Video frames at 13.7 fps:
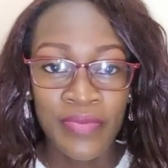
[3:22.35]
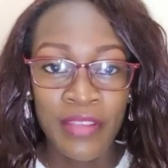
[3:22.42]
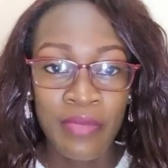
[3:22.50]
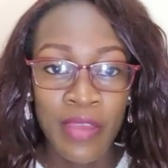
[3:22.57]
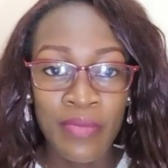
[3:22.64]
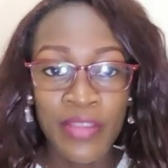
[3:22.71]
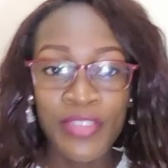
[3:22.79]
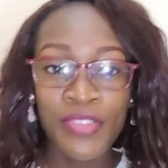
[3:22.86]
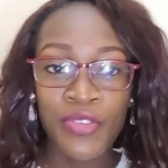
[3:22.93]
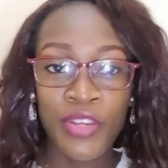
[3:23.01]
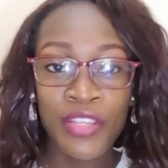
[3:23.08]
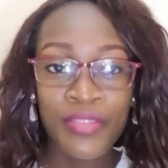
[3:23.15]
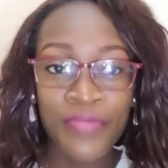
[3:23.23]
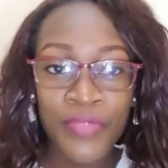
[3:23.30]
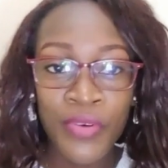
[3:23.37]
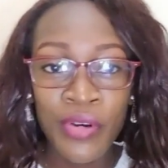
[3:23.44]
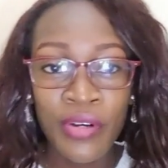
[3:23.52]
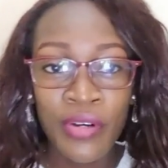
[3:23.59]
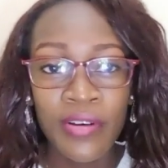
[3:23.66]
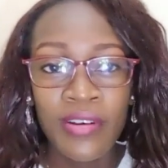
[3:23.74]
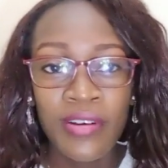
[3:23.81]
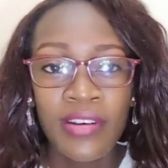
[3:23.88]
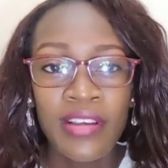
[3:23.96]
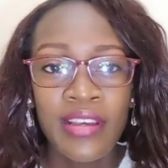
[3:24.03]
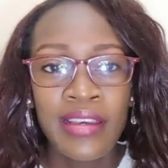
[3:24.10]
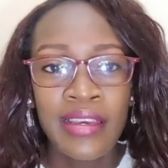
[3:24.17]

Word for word: it may be stressful